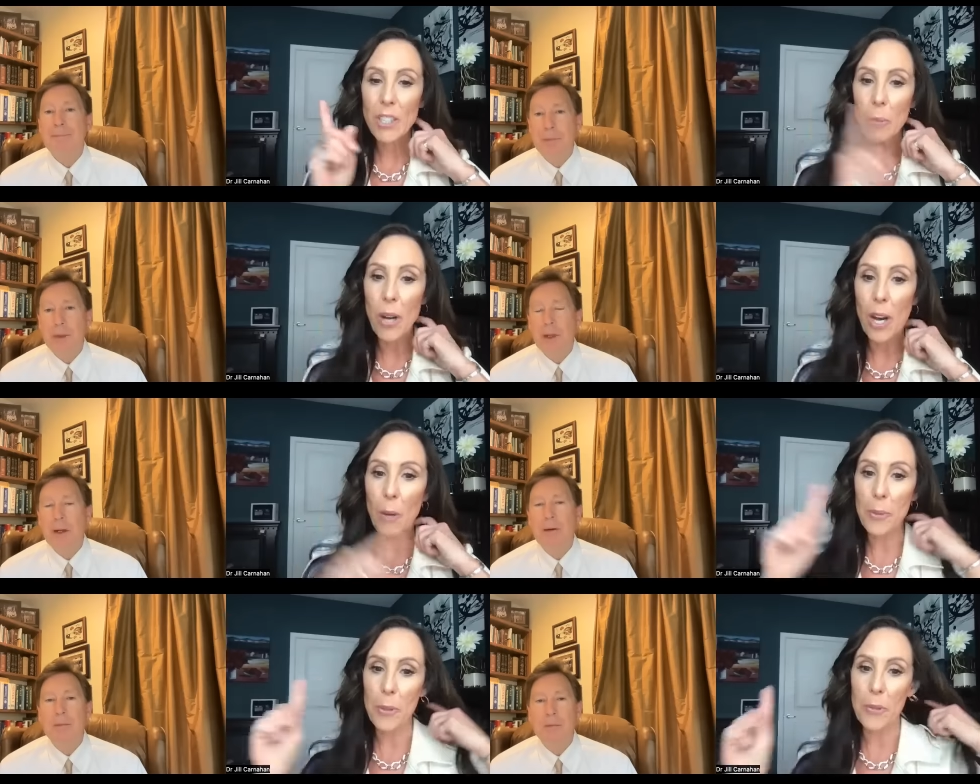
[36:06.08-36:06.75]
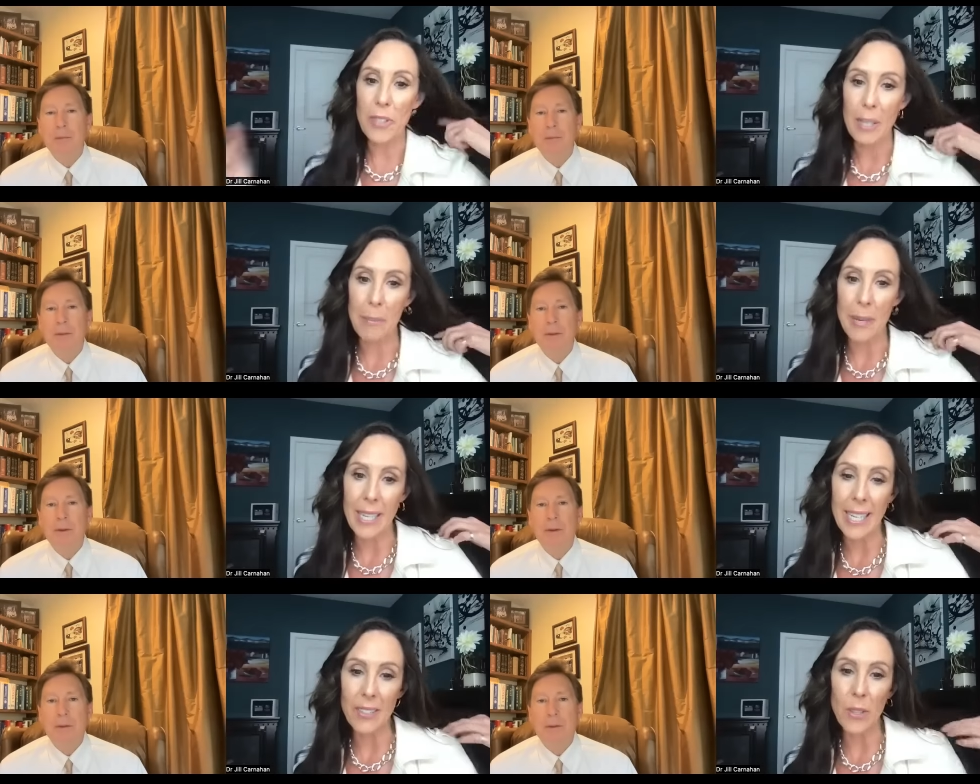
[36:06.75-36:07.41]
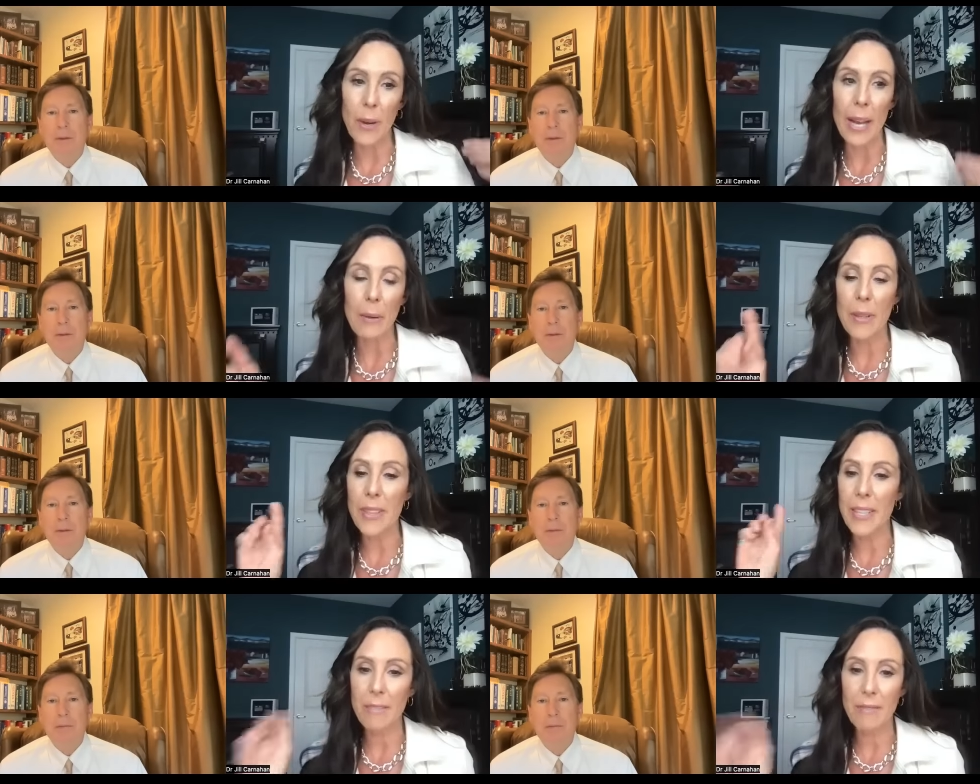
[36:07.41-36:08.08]
Speaker 1: actually will help you sleep at night. So I,
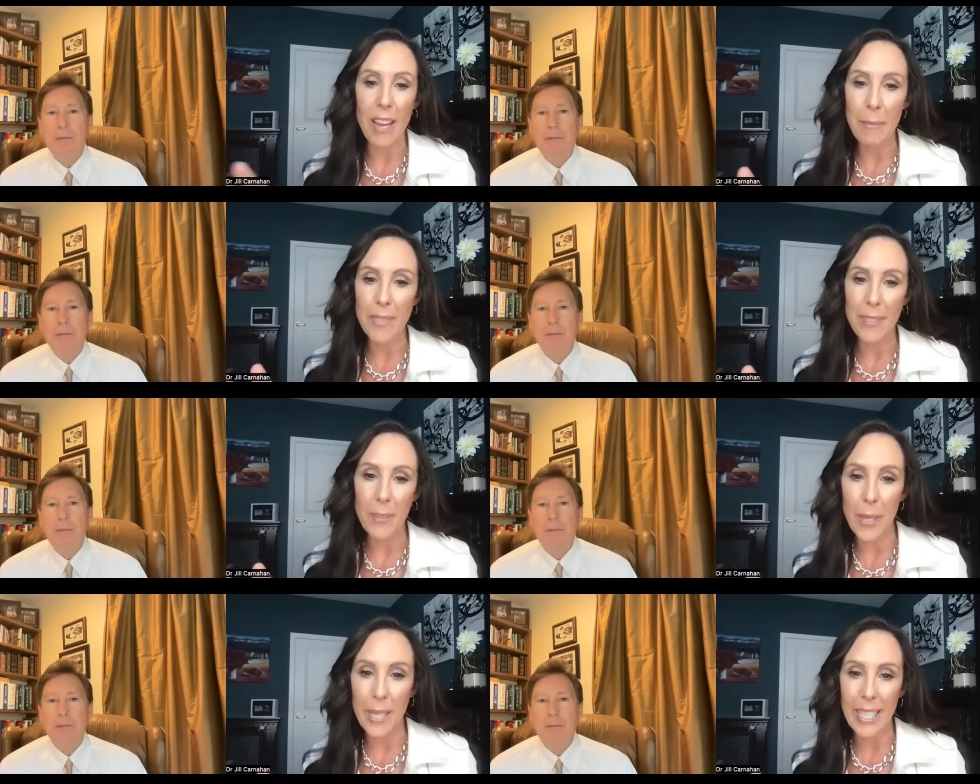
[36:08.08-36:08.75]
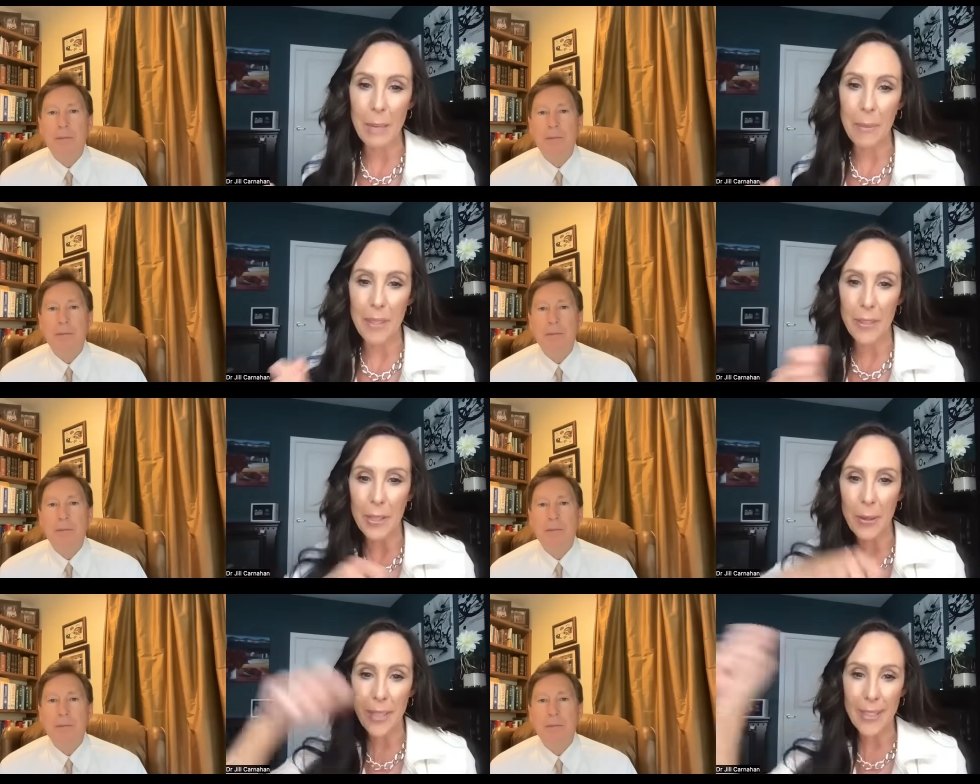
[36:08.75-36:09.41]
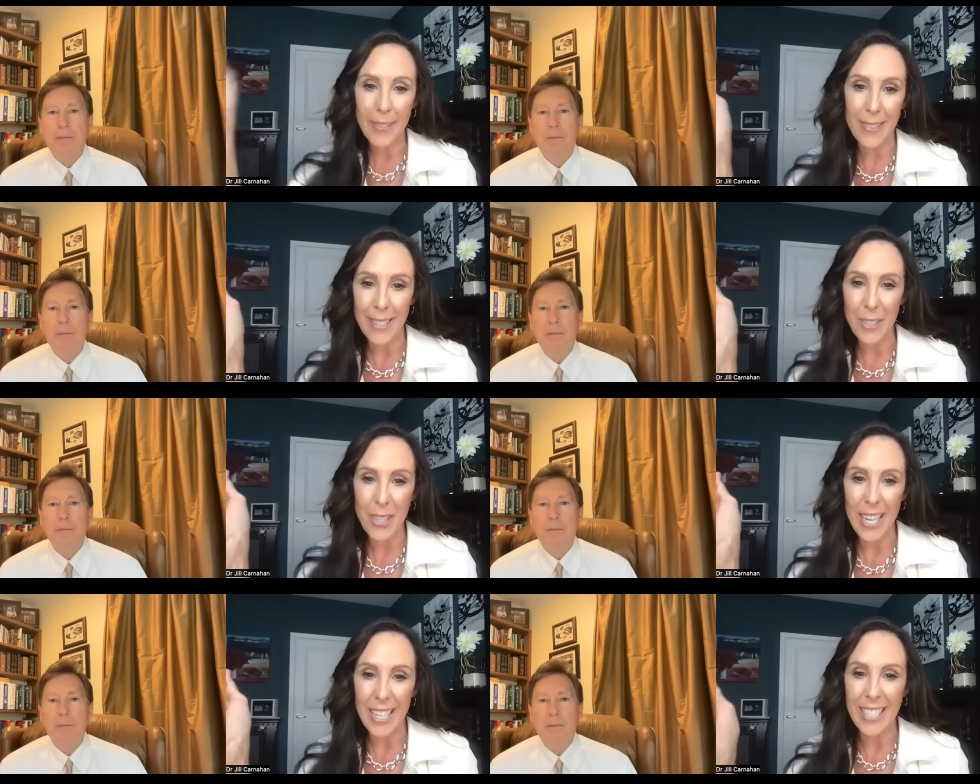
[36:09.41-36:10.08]
within 5 minutes of waking up, either go get the
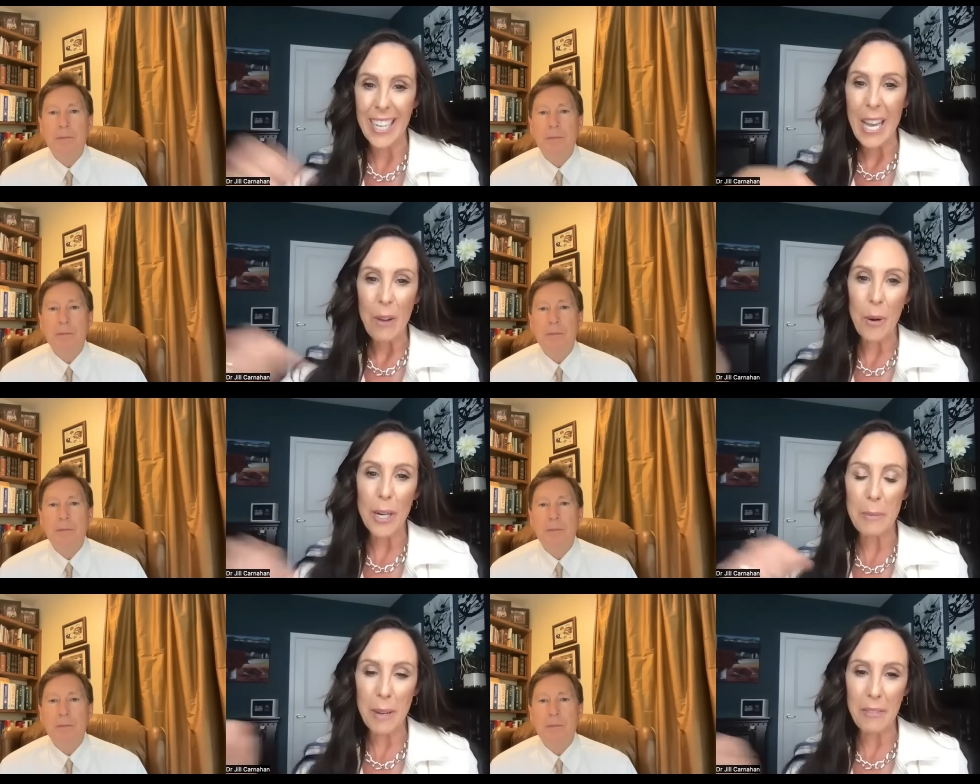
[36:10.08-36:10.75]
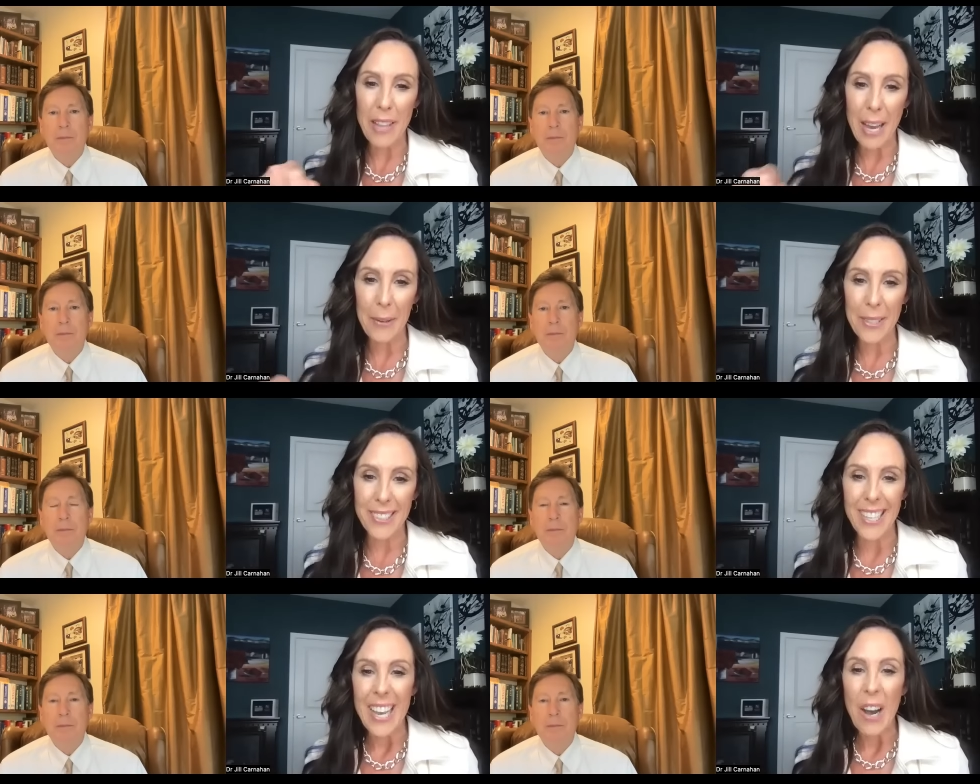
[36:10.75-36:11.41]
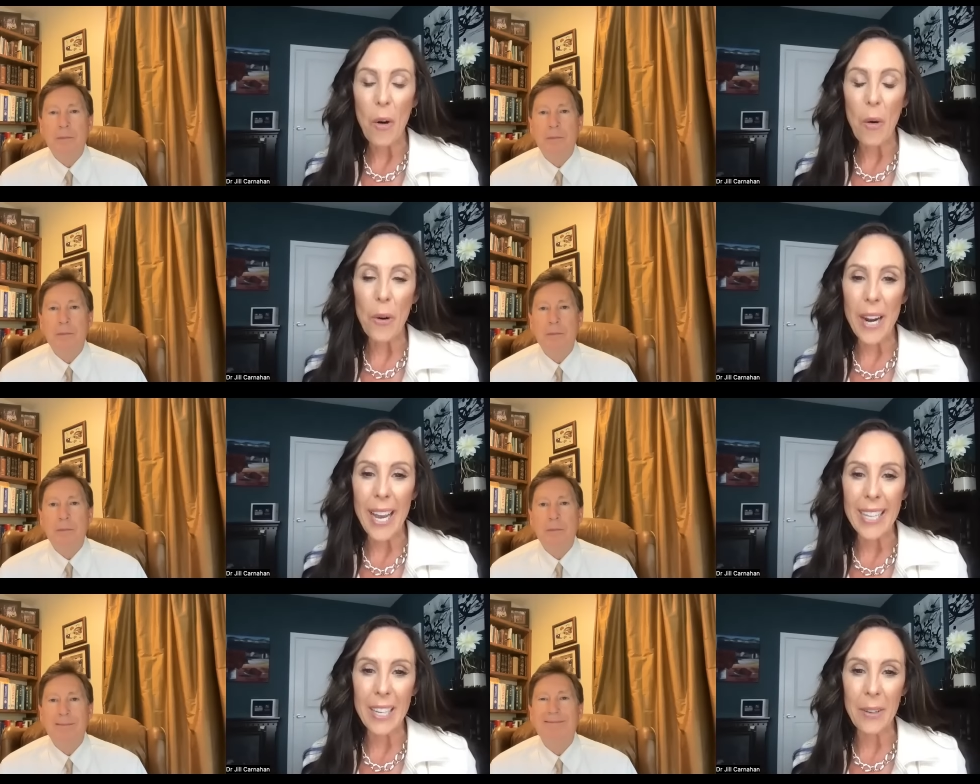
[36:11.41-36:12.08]
sunshine, water my flowers, or
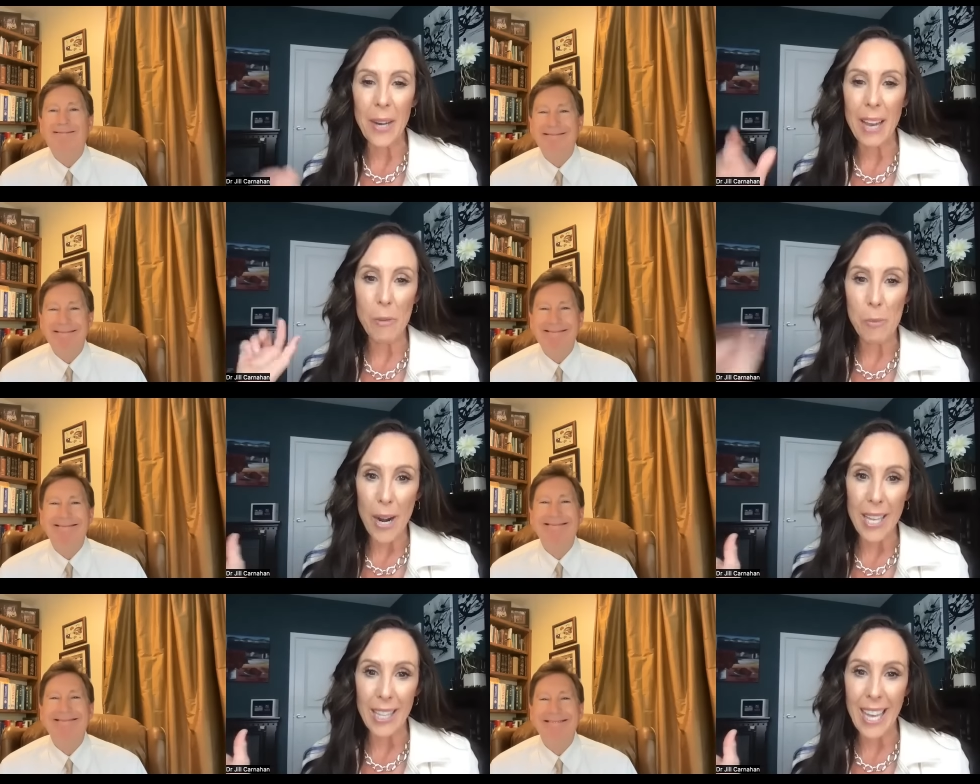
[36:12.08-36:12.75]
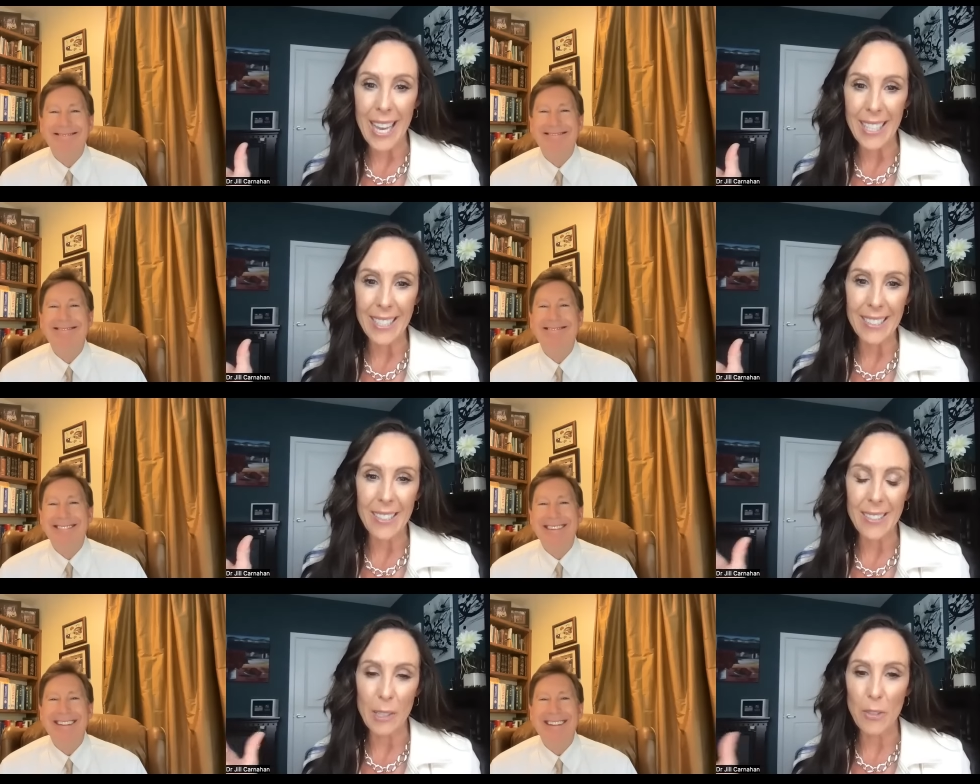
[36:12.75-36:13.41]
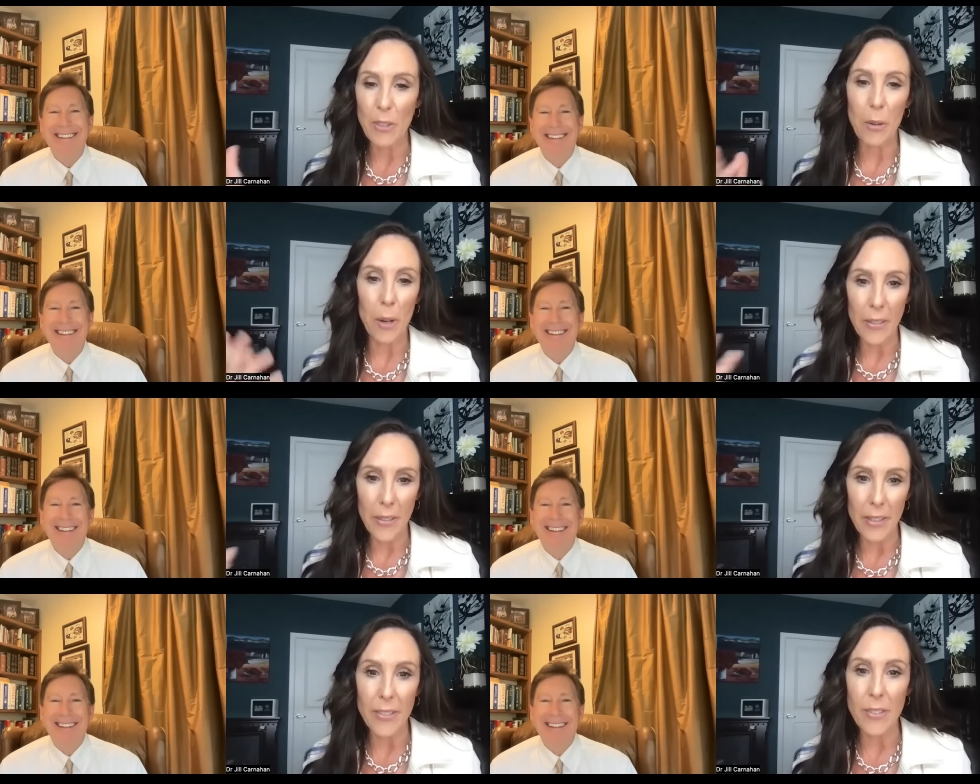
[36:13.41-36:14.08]
I have a bright light system. So on
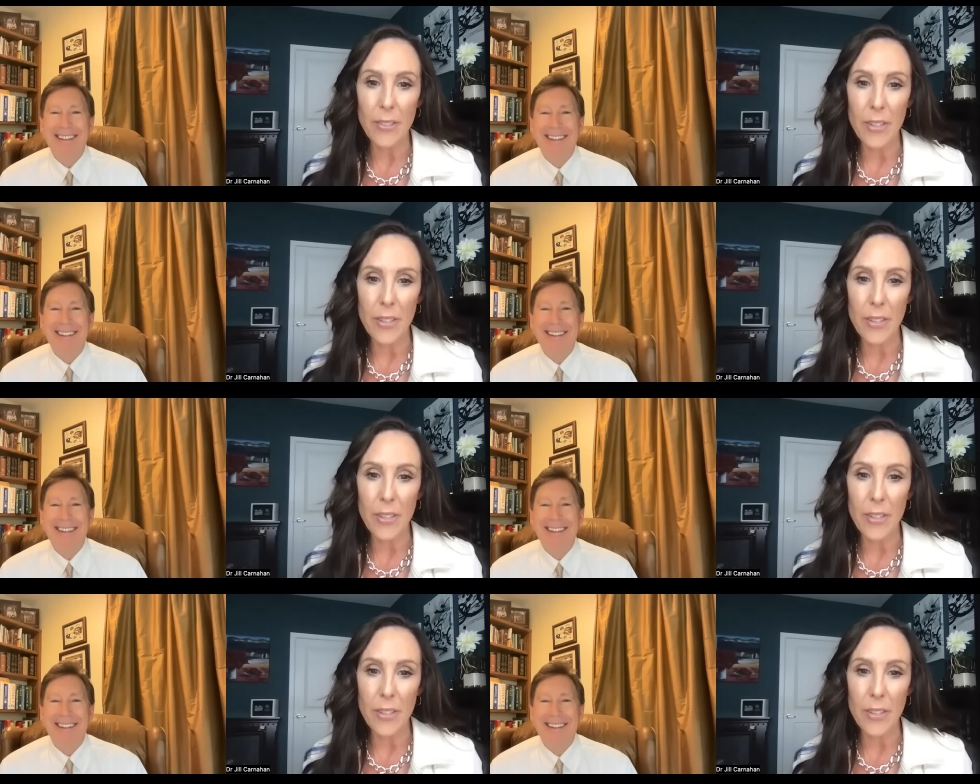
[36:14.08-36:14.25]
the